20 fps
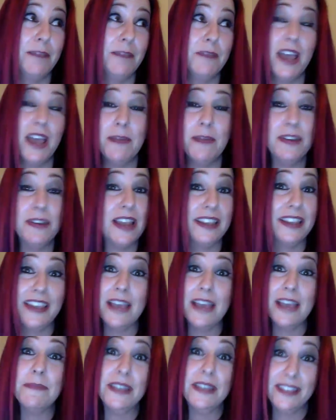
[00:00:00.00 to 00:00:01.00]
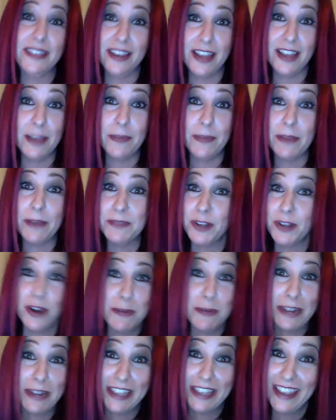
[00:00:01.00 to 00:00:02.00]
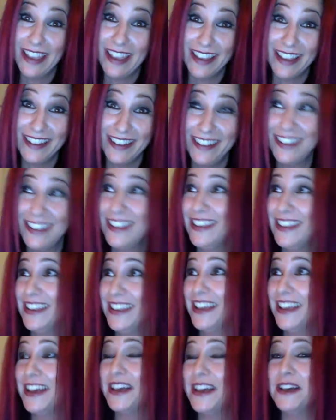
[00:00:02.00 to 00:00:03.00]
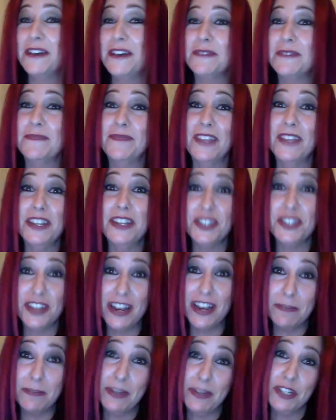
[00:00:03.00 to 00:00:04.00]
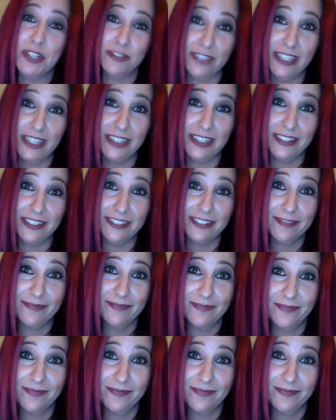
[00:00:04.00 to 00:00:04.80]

I can't make that up. I'm sorry, but I can't. And it had a picture of a kitten.